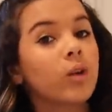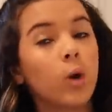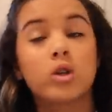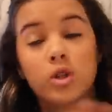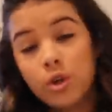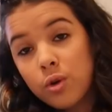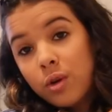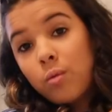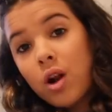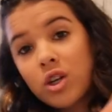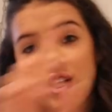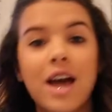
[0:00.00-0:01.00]
Or so you can
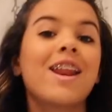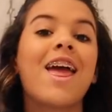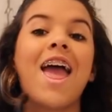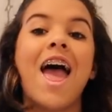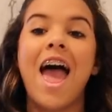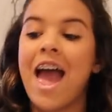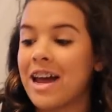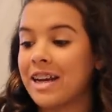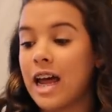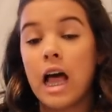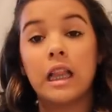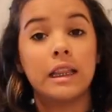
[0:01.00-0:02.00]
watch that,
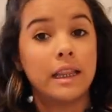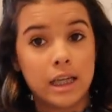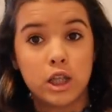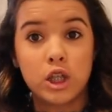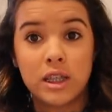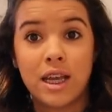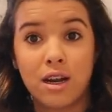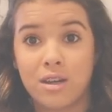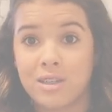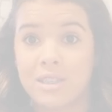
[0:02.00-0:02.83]
and let's just get on